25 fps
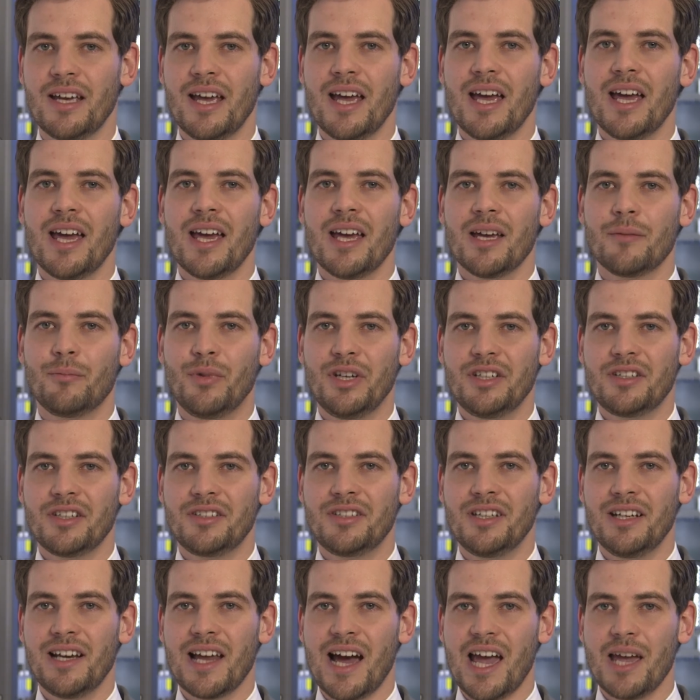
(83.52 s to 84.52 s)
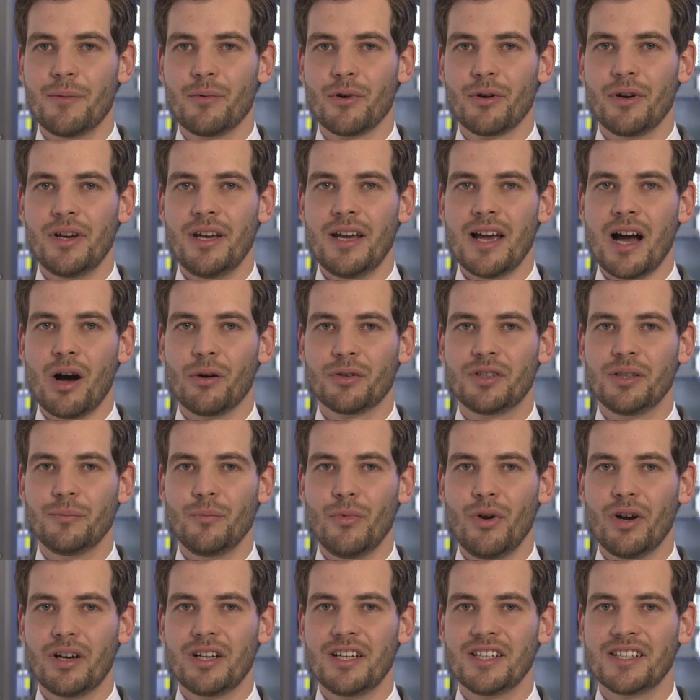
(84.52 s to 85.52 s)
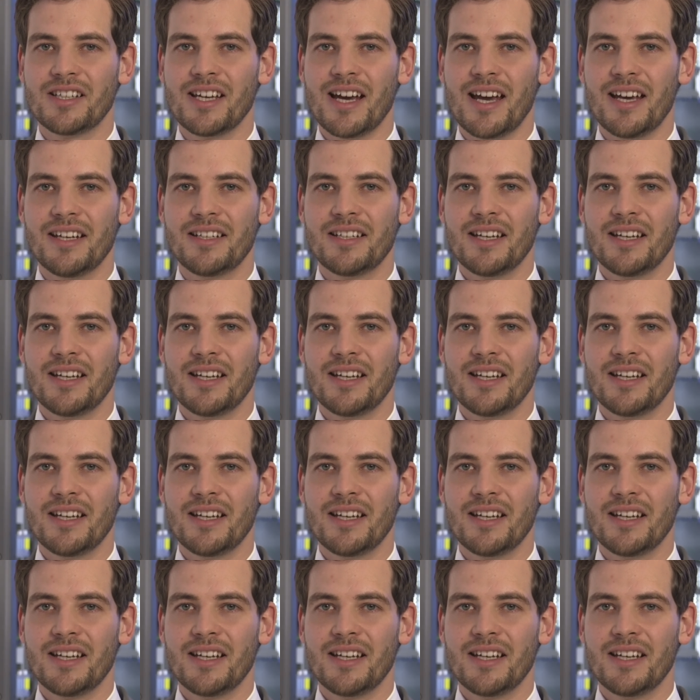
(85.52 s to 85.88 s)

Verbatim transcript: library also offers the possibility